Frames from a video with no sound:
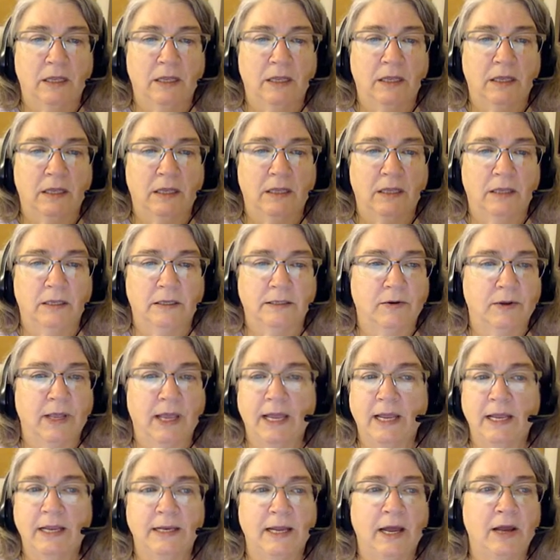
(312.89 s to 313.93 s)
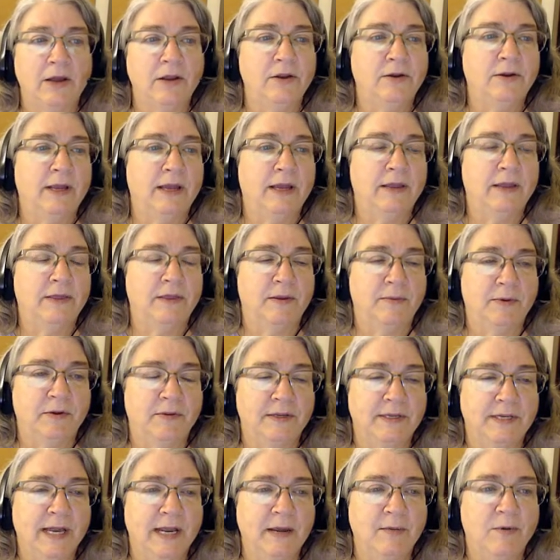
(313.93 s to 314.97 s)
Say OK. Now you get the
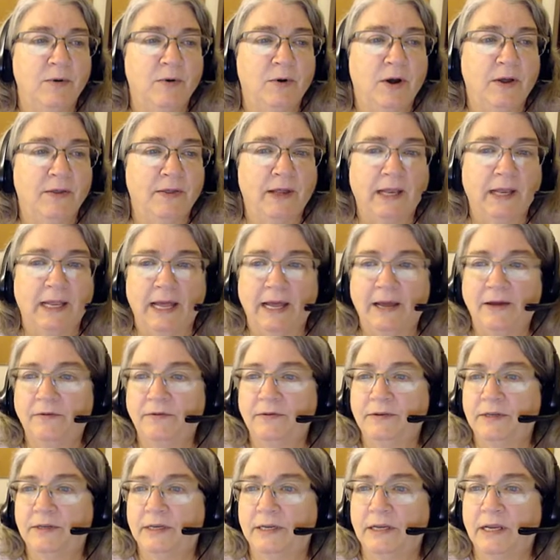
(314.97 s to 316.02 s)
pivot table on the left